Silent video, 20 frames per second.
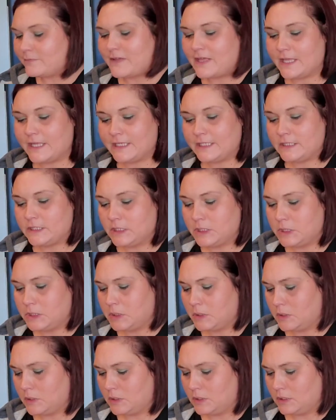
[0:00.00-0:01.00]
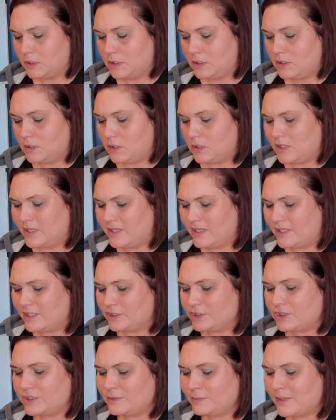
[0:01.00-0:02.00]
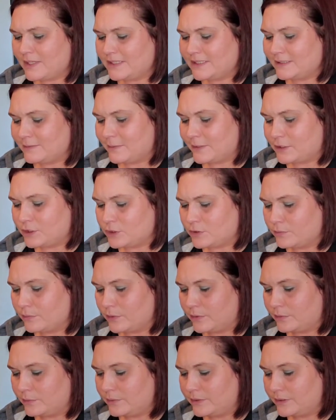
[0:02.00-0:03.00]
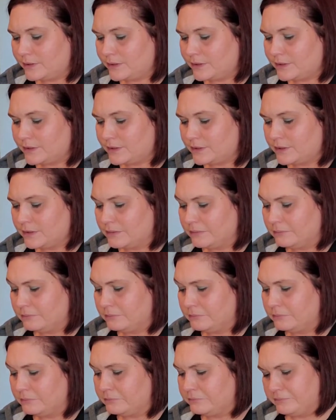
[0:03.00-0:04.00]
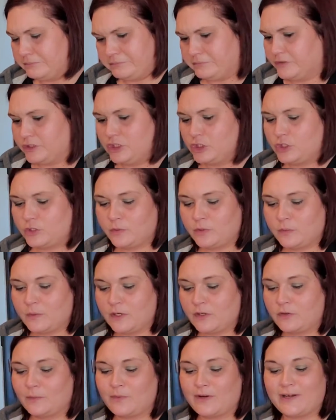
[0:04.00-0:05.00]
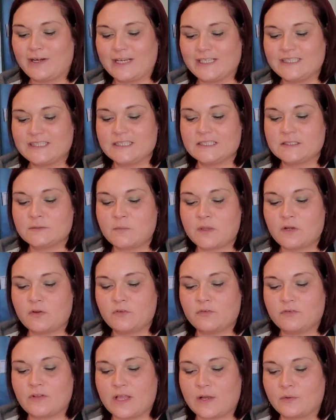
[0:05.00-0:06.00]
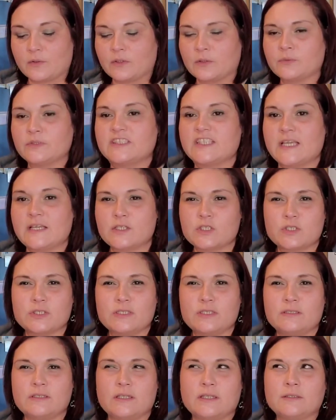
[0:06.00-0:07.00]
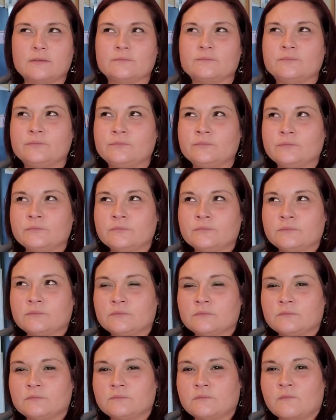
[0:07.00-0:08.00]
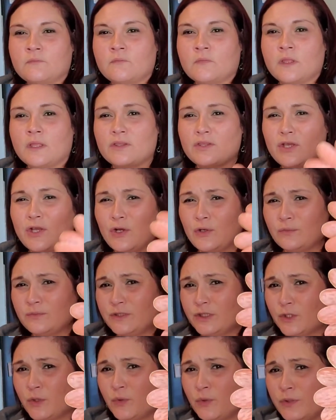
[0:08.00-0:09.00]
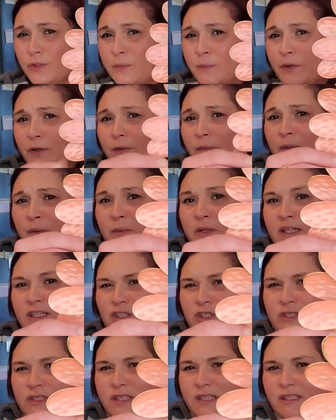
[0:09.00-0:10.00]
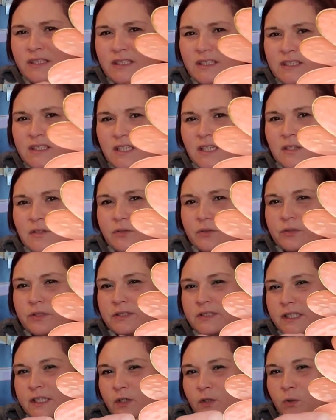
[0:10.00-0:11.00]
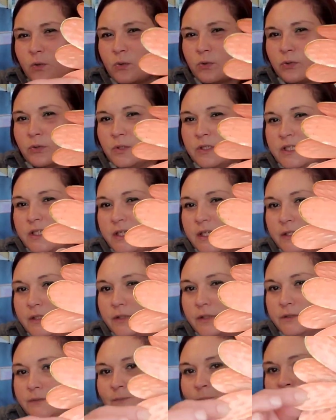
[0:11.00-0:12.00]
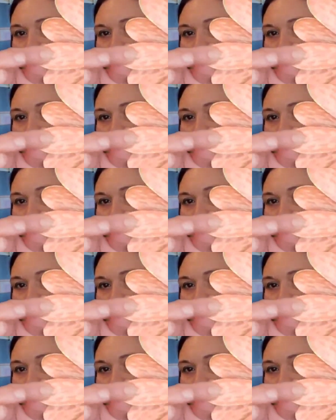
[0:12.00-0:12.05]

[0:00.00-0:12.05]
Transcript: find, just by Special Moments, distributed by Greenbrier. It's this metal flower. It was actually in like the home decor department, but I just like this color, this like corally color.